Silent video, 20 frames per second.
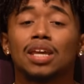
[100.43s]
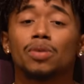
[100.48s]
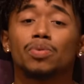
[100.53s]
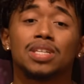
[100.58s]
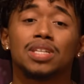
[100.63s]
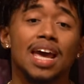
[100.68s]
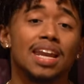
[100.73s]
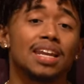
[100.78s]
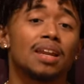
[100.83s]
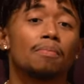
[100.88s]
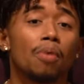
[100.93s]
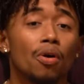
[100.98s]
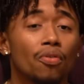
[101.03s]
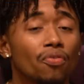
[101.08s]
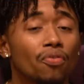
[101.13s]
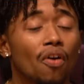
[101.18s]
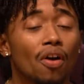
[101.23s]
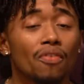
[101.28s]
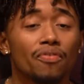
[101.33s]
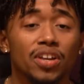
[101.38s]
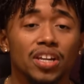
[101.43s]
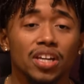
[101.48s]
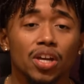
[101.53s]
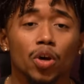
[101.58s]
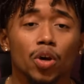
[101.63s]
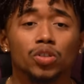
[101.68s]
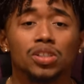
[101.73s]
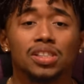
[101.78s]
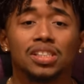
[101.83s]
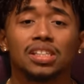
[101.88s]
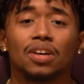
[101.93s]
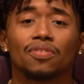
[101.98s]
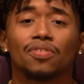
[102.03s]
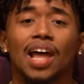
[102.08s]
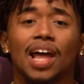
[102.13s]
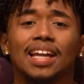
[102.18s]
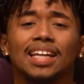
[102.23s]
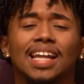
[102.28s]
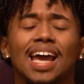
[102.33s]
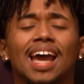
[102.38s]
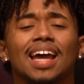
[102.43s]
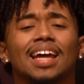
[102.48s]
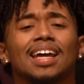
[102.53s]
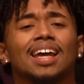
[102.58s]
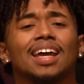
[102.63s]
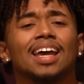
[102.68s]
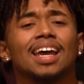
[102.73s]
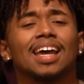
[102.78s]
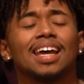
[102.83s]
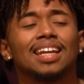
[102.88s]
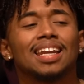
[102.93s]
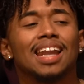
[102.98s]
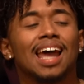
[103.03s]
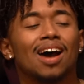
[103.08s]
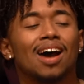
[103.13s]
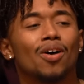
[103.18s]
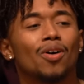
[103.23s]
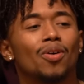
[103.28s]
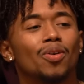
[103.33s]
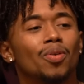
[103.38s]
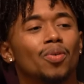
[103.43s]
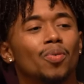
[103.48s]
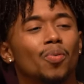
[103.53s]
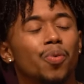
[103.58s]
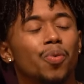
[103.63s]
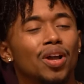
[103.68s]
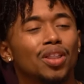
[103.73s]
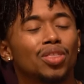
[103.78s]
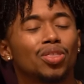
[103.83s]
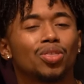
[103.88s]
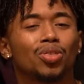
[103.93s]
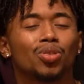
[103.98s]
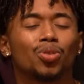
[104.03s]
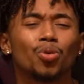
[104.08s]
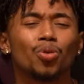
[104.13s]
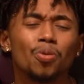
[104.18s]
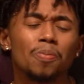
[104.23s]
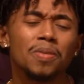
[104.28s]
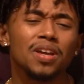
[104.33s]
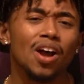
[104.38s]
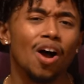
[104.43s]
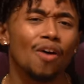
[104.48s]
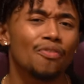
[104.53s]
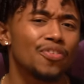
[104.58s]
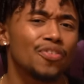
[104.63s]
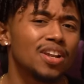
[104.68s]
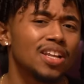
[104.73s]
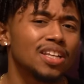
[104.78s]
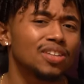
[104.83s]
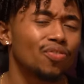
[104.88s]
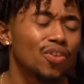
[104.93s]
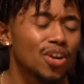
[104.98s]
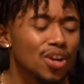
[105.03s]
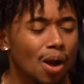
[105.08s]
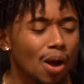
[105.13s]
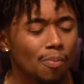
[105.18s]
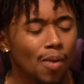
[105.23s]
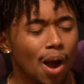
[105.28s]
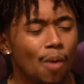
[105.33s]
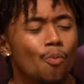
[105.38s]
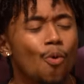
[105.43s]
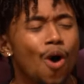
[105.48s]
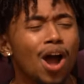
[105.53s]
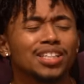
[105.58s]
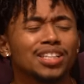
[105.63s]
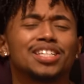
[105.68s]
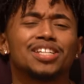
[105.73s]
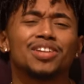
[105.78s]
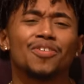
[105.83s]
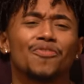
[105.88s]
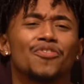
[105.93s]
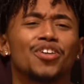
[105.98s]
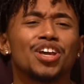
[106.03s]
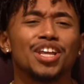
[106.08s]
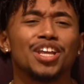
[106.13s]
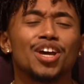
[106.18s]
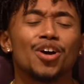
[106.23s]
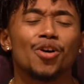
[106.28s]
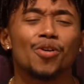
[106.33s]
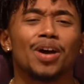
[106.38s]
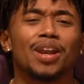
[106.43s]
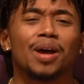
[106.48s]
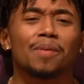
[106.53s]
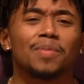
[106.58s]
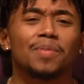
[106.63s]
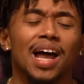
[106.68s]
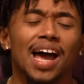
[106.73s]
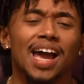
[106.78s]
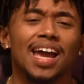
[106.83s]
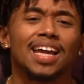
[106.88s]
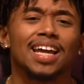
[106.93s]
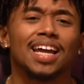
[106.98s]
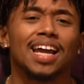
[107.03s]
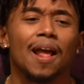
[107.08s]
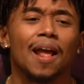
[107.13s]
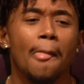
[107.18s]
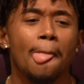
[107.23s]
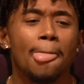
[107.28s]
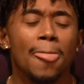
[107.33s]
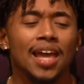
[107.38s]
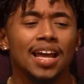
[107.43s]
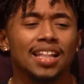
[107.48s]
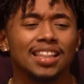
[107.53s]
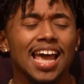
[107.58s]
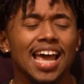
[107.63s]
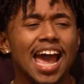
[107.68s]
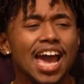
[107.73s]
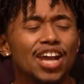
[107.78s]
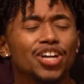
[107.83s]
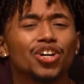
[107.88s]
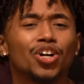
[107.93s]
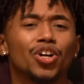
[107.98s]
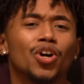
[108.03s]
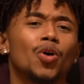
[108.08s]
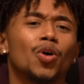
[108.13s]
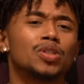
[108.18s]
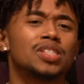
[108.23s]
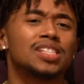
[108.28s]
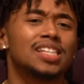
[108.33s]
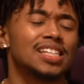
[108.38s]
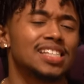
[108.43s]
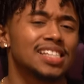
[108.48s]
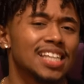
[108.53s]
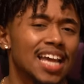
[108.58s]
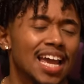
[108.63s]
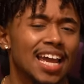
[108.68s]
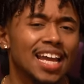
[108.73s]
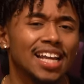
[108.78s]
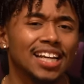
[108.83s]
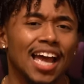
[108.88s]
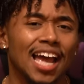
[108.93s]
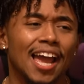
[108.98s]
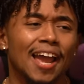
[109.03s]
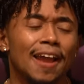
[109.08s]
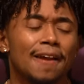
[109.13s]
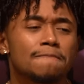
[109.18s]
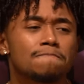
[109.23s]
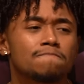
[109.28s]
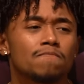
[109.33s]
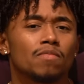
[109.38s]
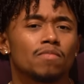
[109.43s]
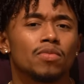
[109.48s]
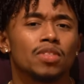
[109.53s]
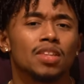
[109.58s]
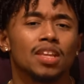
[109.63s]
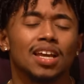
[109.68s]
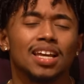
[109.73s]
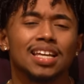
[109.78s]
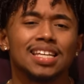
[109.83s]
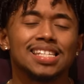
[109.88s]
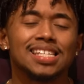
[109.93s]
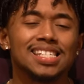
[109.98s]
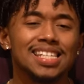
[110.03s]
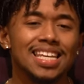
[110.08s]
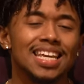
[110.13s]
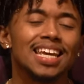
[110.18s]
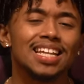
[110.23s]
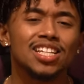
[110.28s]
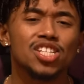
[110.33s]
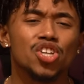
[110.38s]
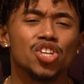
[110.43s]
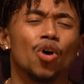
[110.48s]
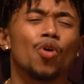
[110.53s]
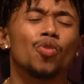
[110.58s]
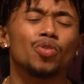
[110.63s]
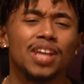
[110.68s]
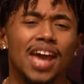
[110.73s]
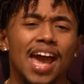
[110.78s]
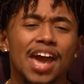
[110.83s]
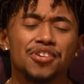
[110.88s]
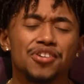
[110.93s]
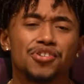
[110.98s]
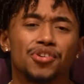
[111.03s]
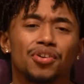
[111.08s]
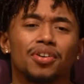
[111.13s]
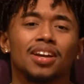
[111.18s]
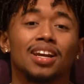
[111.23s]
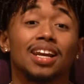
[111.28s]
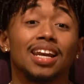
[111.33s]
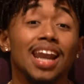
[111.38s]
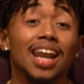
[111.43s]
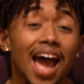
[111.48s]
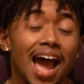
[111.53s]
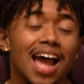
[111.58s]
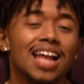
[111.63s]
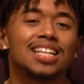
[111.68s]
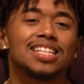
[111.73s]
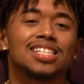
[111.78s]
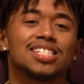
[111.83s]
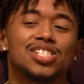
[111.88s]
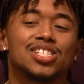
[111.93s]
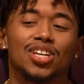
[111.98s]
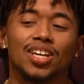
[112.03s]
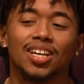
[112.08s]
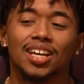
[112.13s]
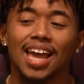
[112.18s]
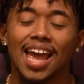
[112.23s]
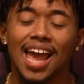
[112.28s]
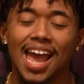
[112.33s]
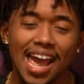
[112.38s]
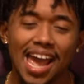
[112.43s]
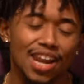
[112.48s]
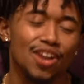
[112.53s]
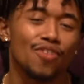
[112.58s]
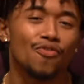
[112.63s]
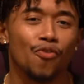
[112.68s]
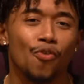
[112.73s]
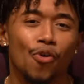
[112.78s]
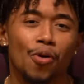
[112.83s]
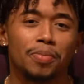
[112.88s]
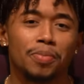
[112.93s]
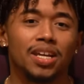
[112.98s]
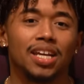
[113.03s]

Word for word: He was editing both of our videos and stuff like that. Now, what threw me off in this video, I'm, I'm watching the video and I'm like, the editor goes to saying like, Cid told the editor not to edit for